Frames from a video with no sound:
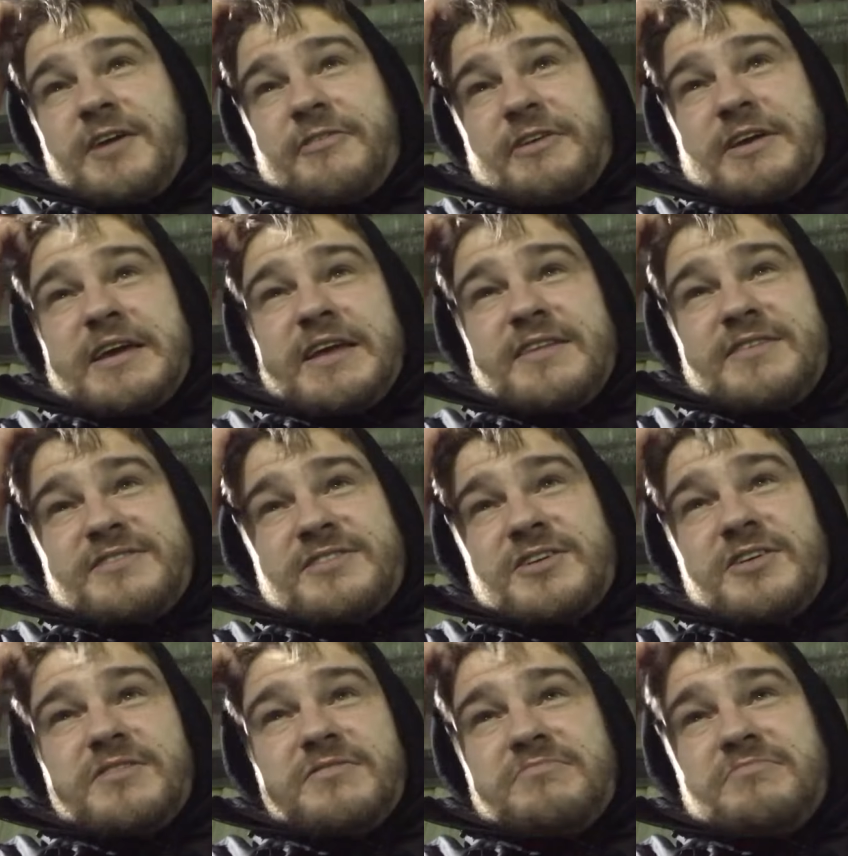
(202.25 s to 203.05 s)
I think it
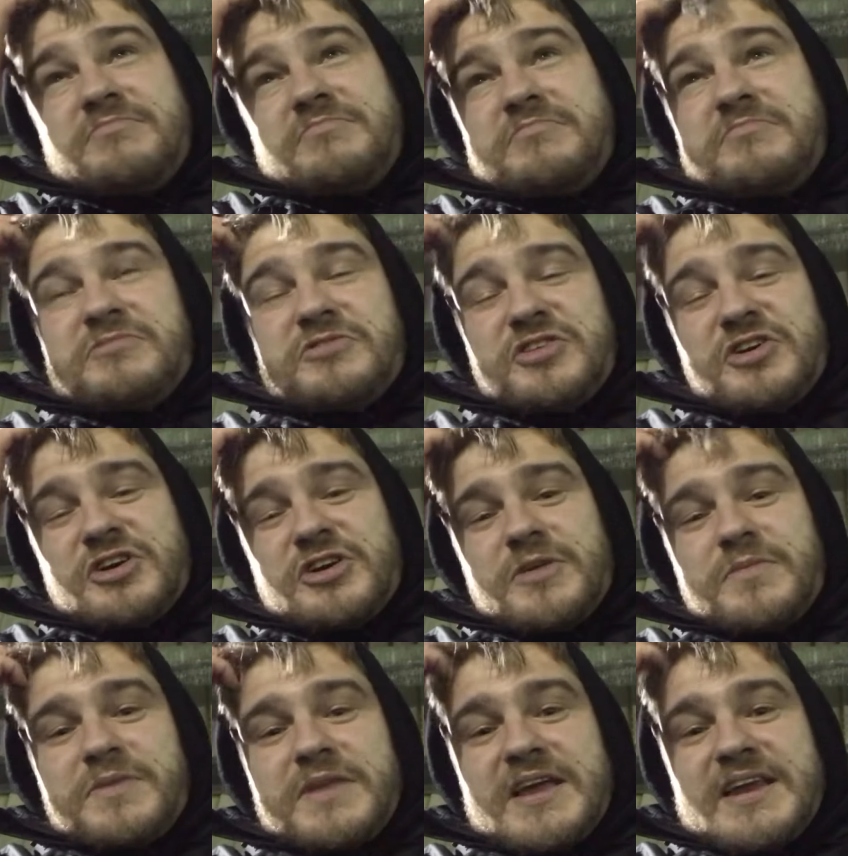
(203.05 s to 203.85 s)

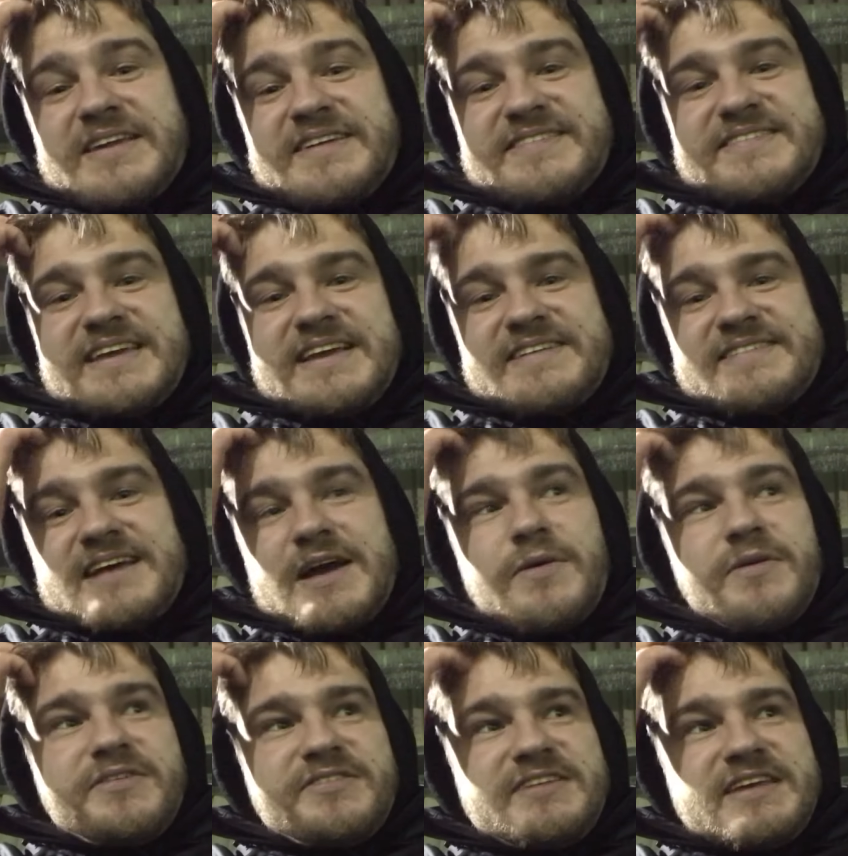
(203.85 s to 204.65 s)
took them nearly 6
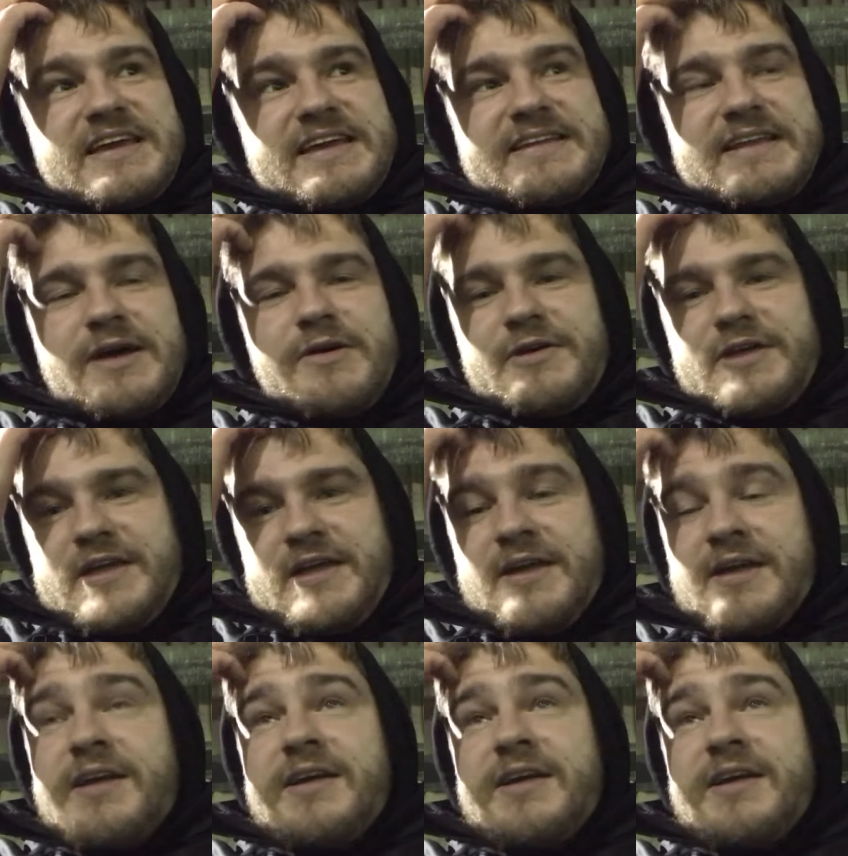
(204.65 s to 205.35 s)
hours to get down here.